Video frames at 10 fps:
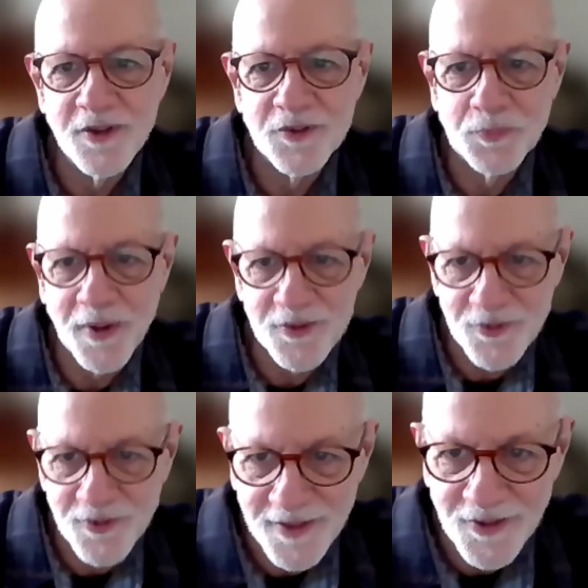spectra,
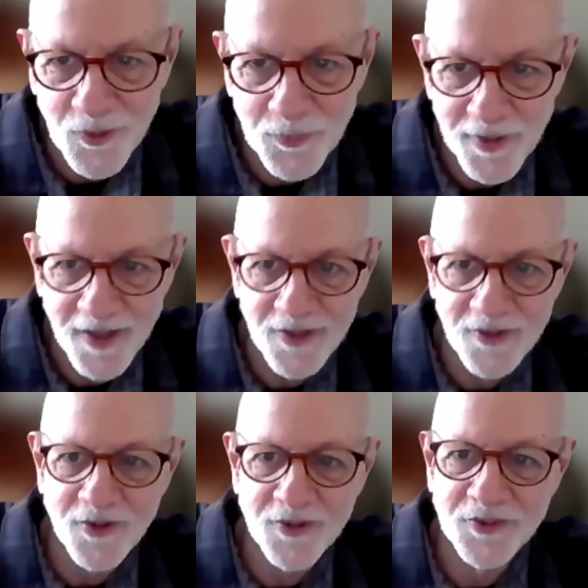I can help you
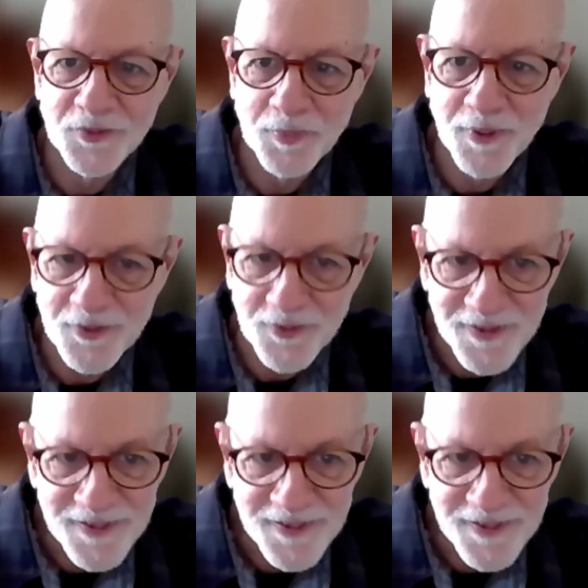analyze the spectra.